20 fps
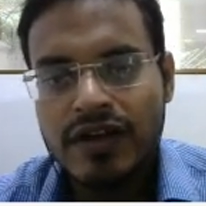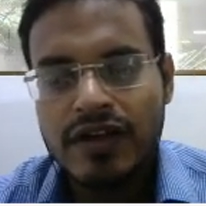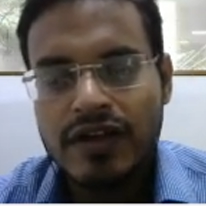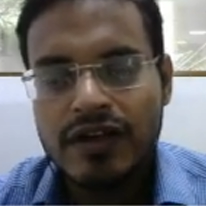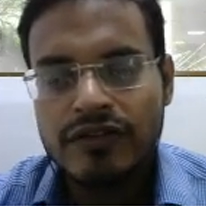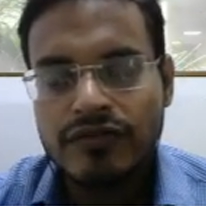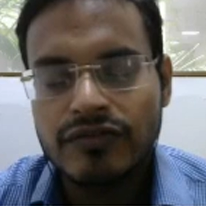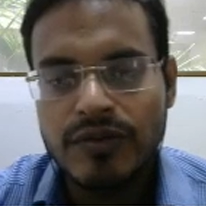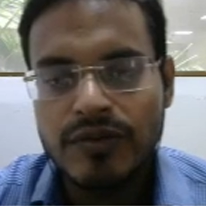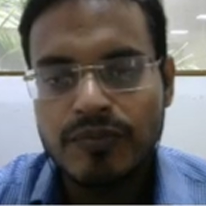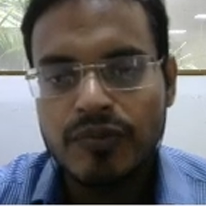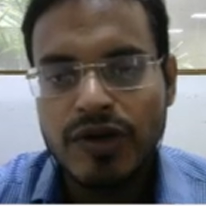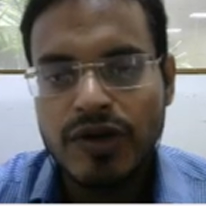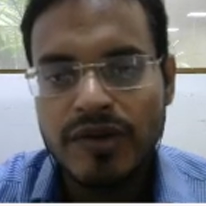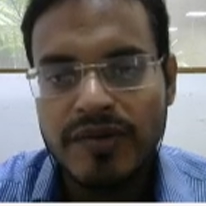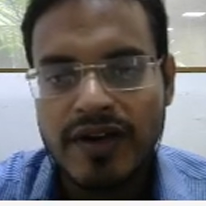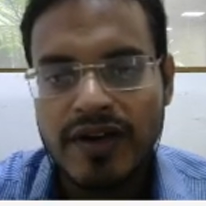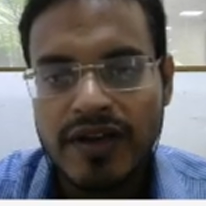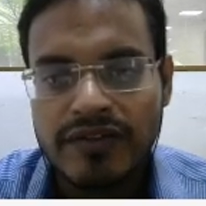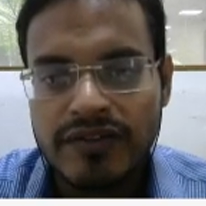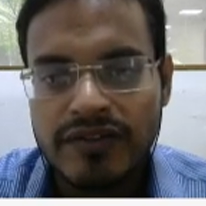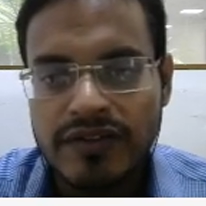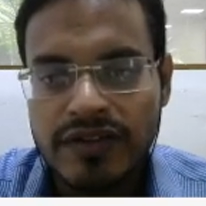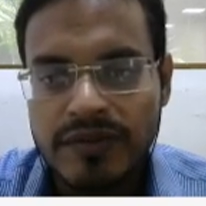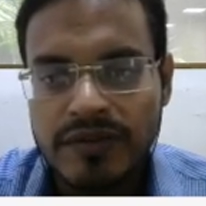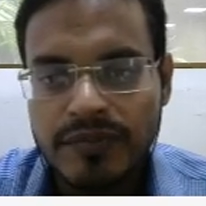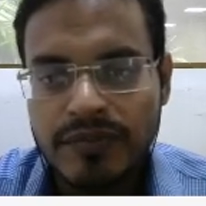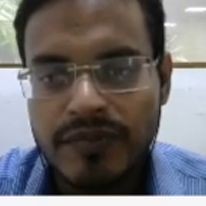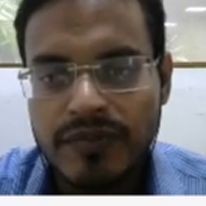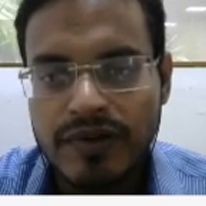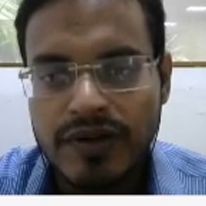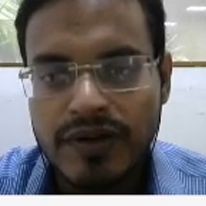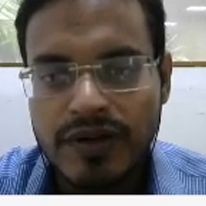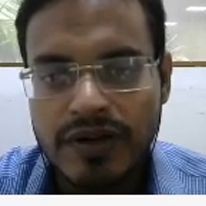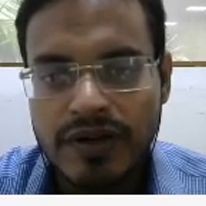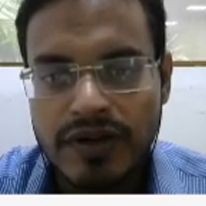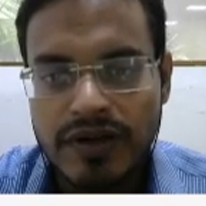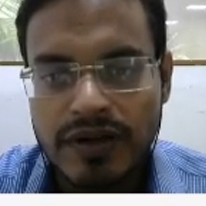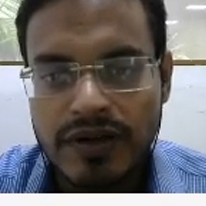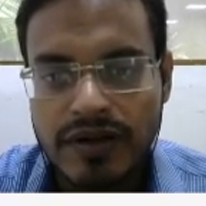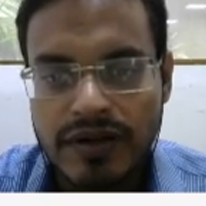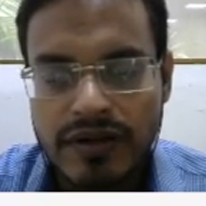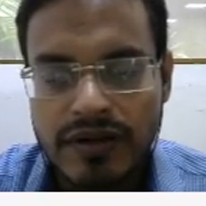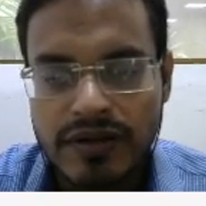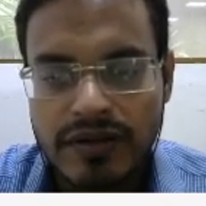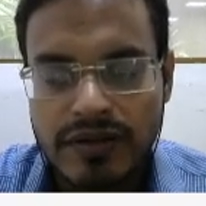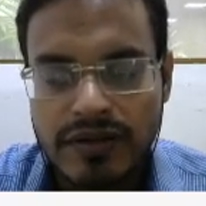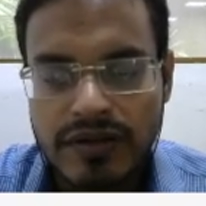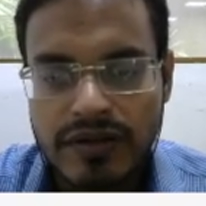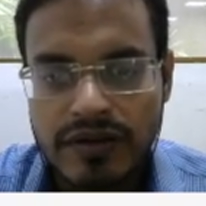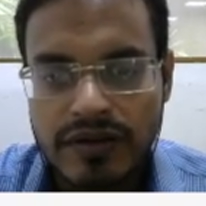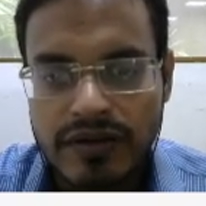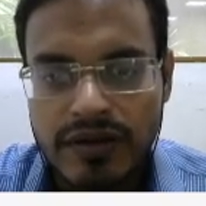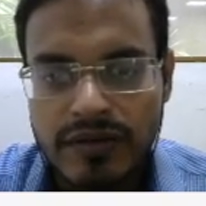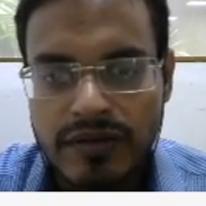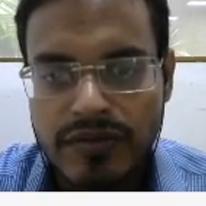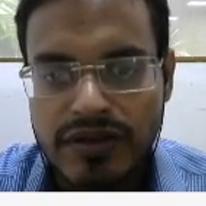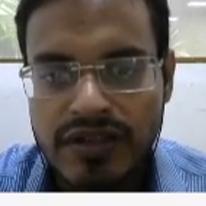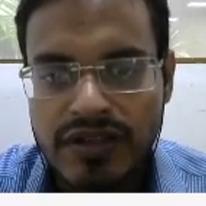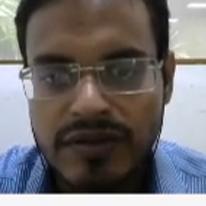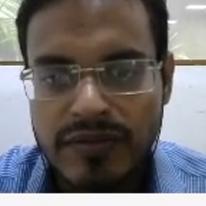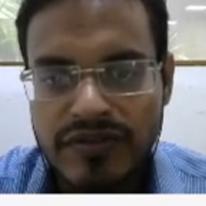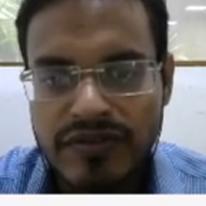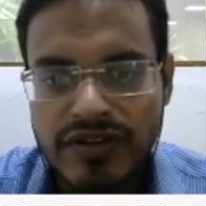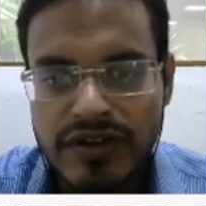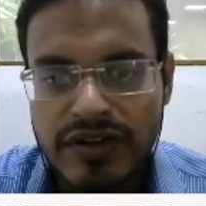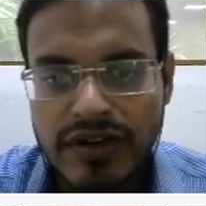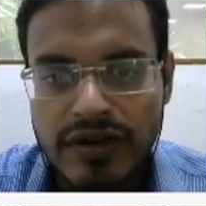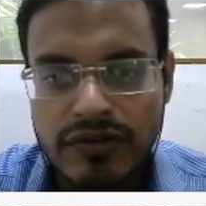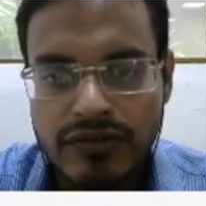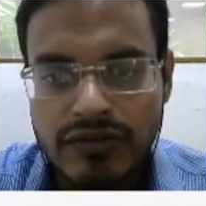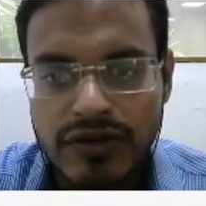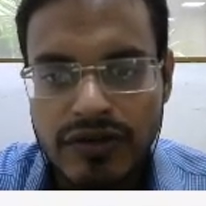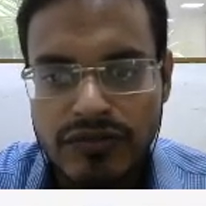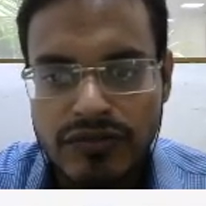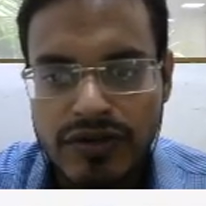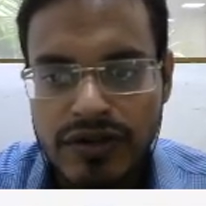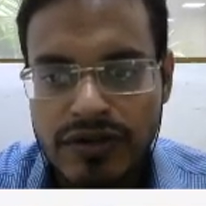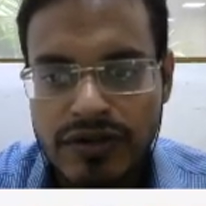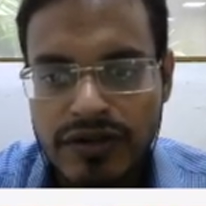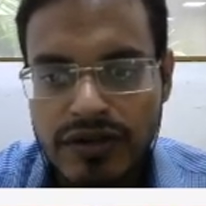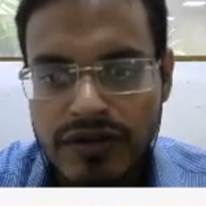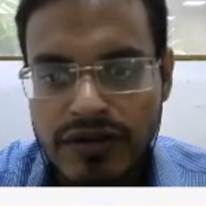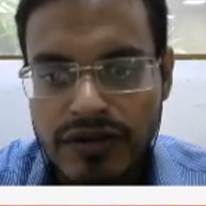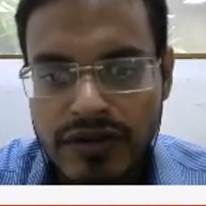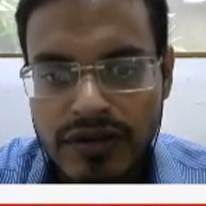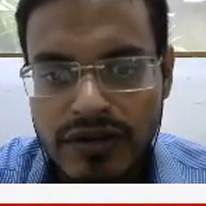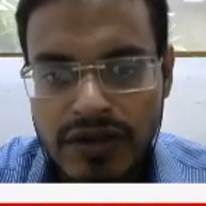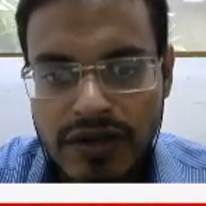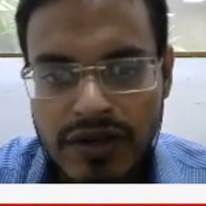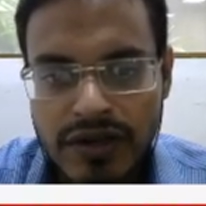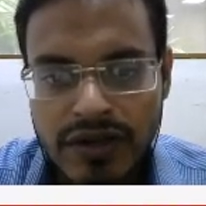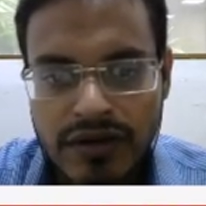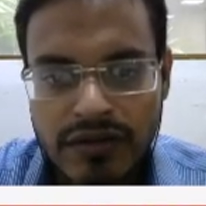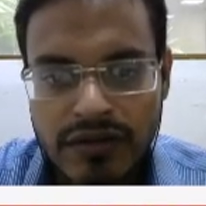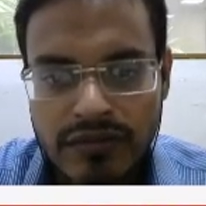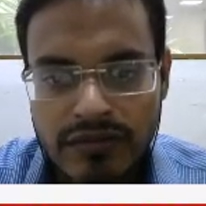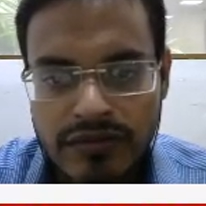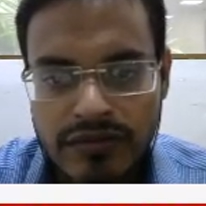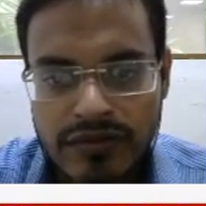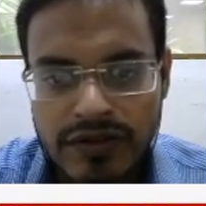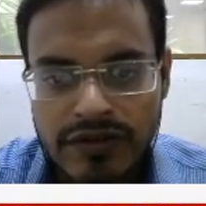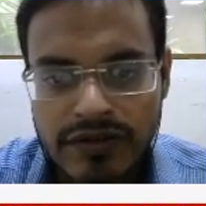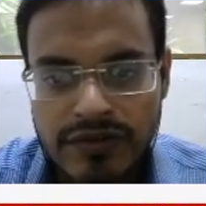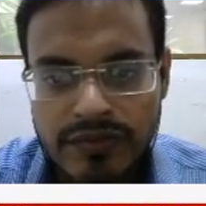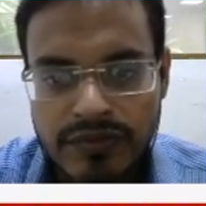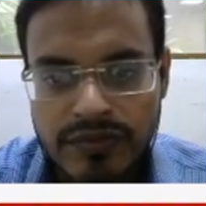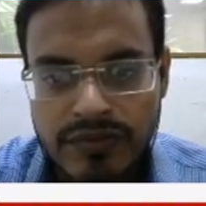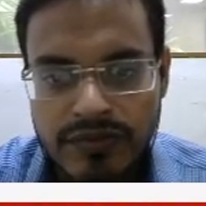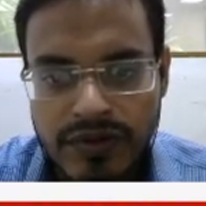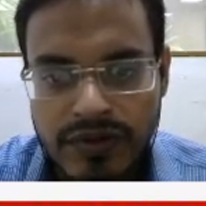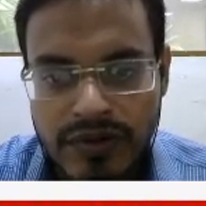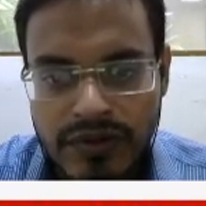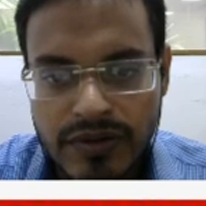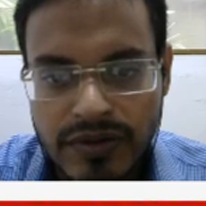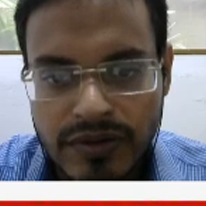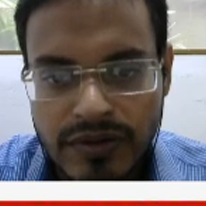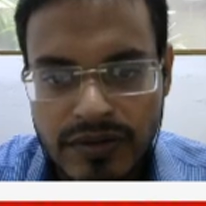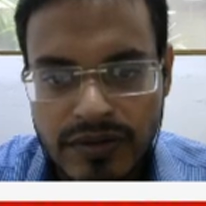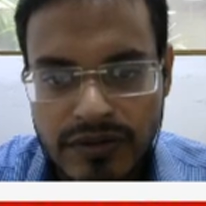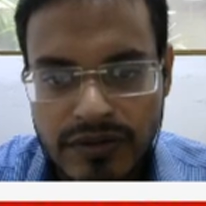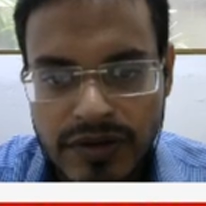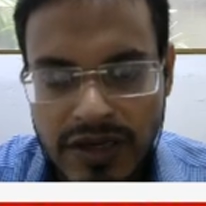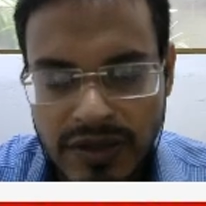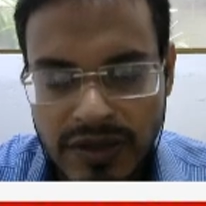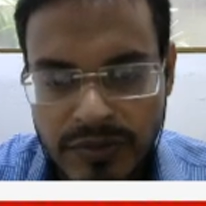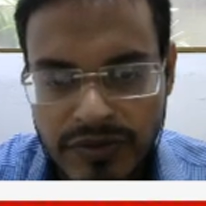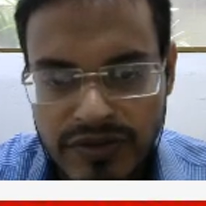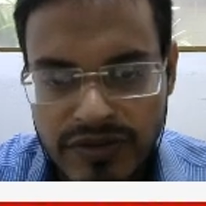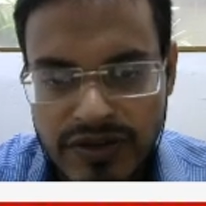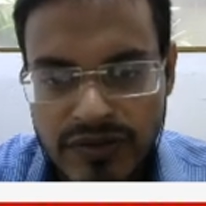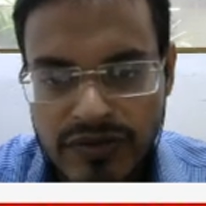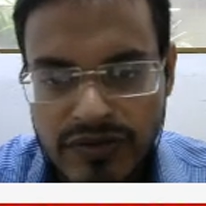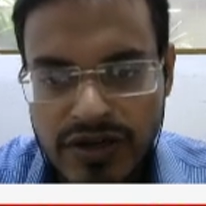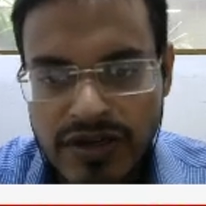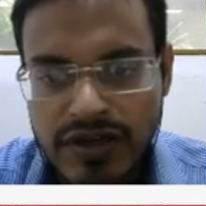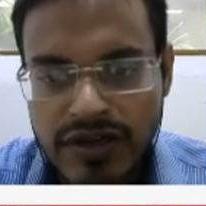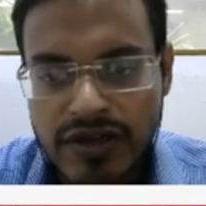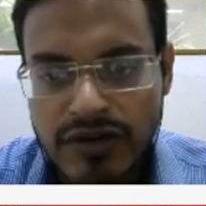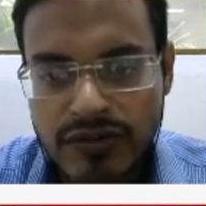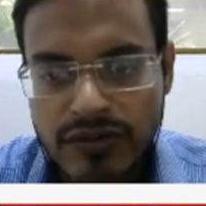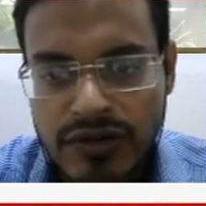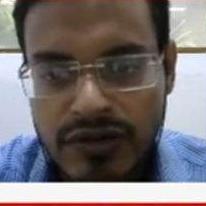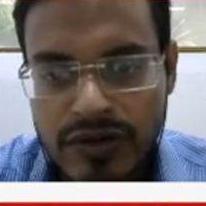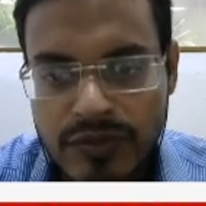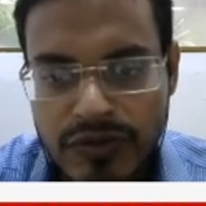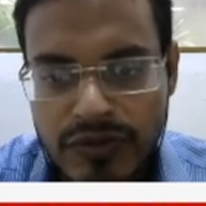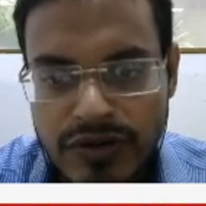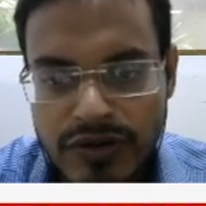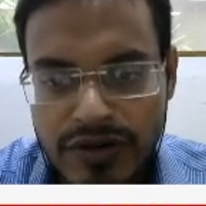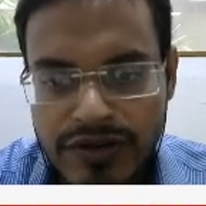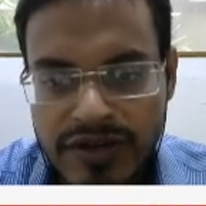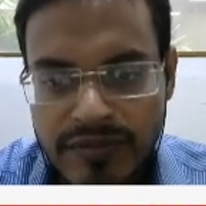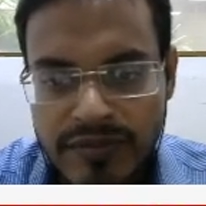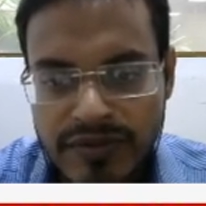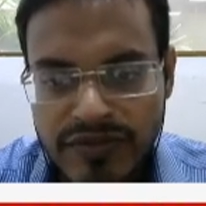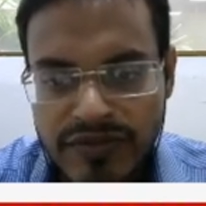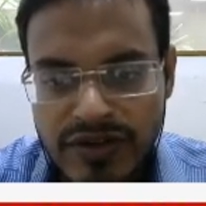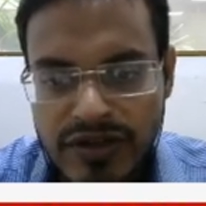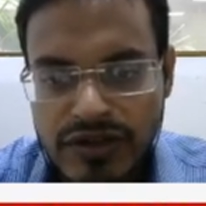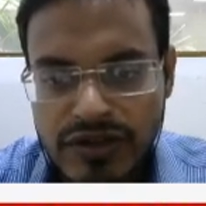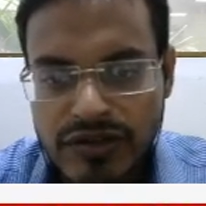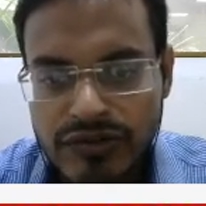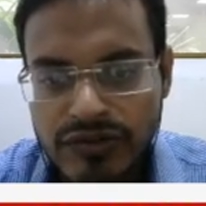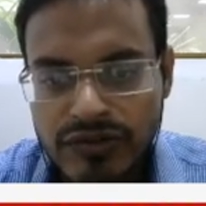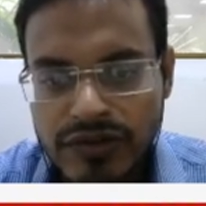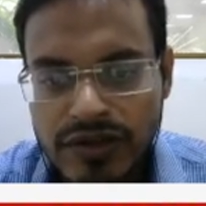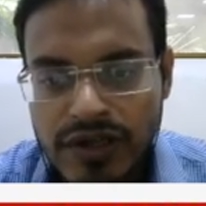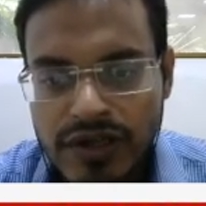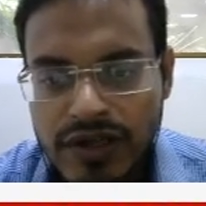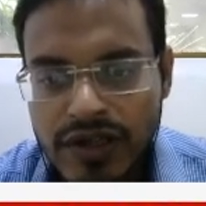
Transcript: So input device is the coming, then machine control unit, then this data processing unit, control unit, then machine tool.